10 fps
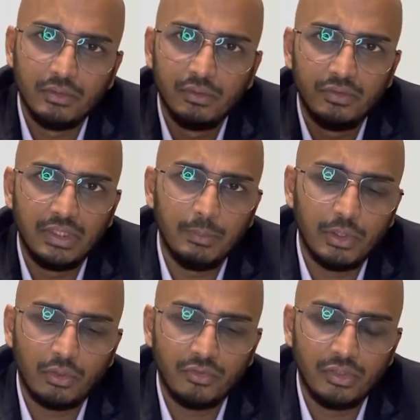Sit them
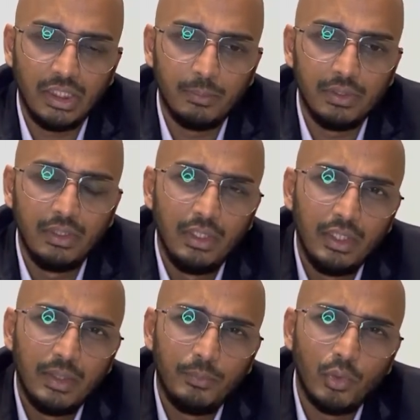across the table.
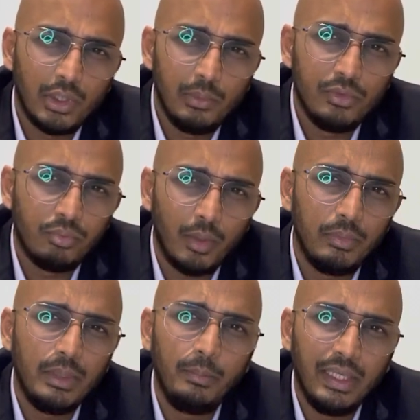Broker will
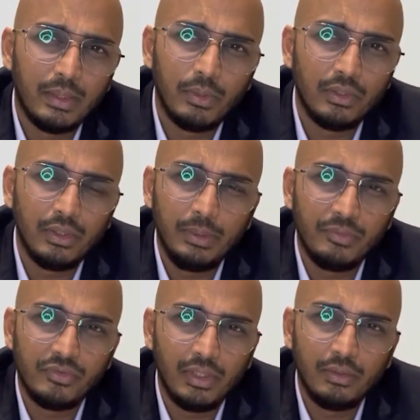probably make about
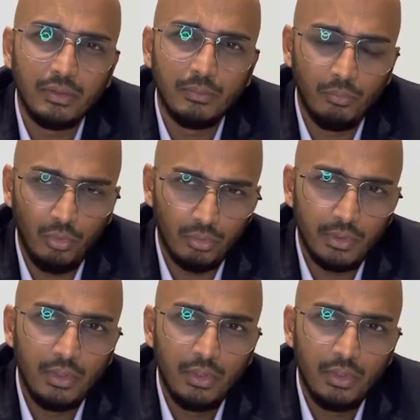30% more